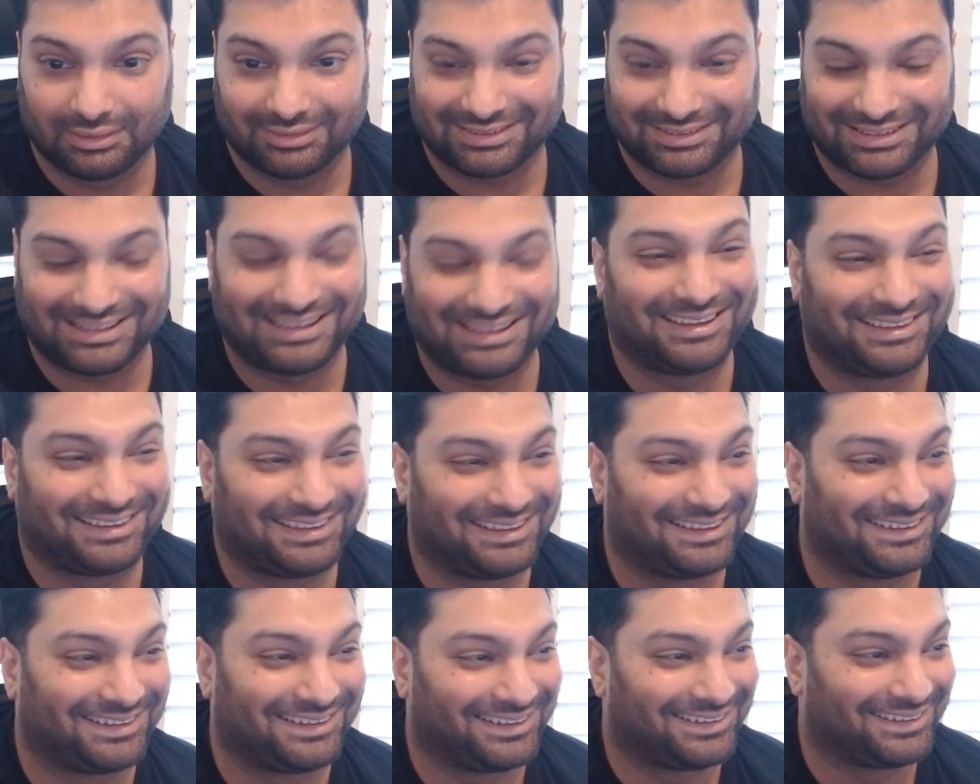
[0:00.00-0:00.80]

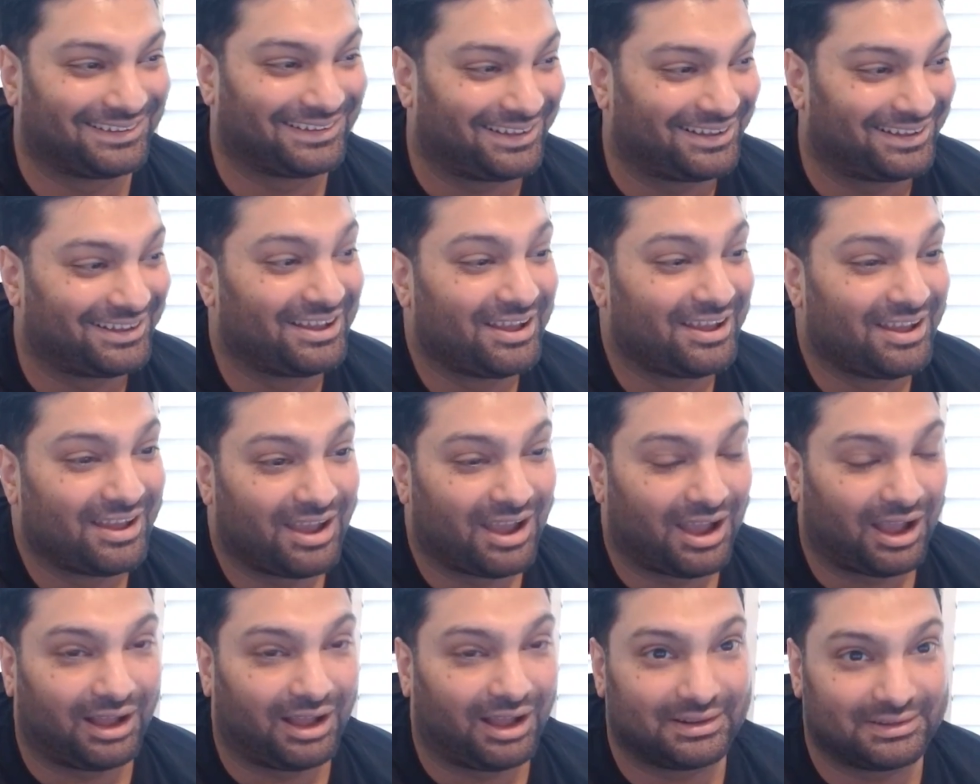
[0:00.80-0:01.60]

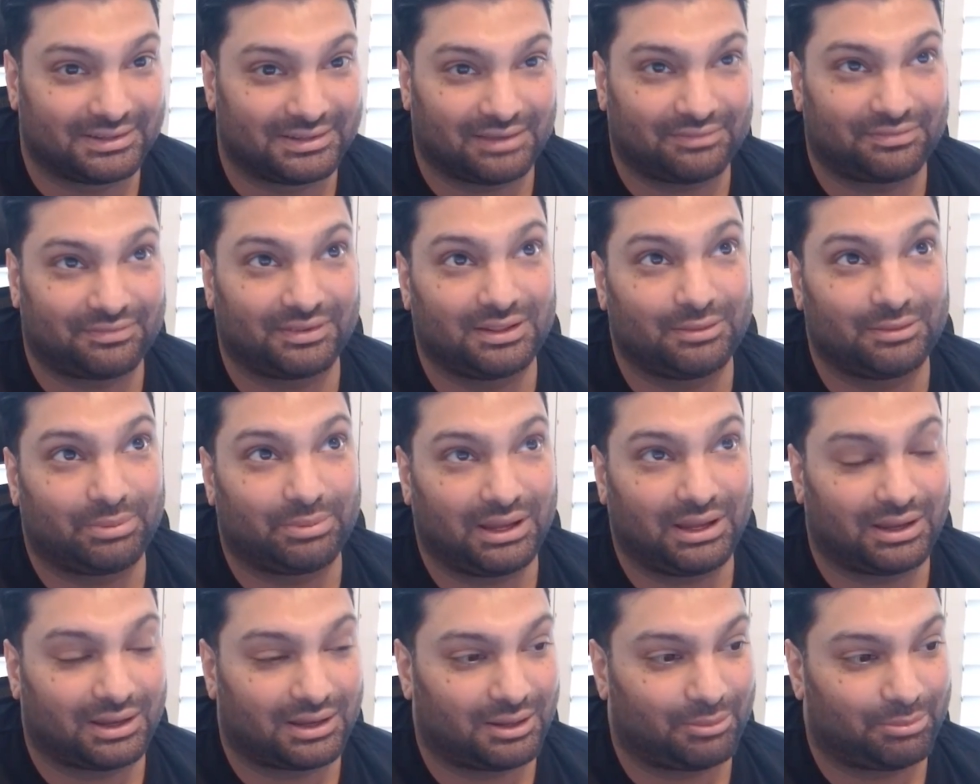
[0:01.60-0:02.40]
Definitely
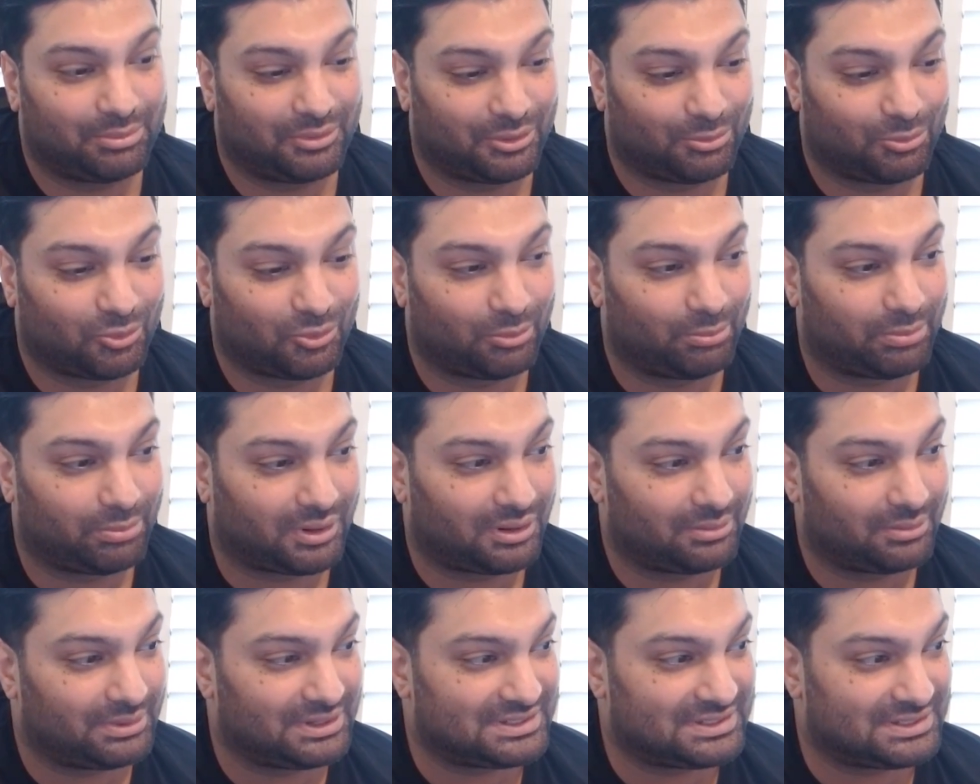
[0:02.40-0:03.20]
buy a couple of more Barbie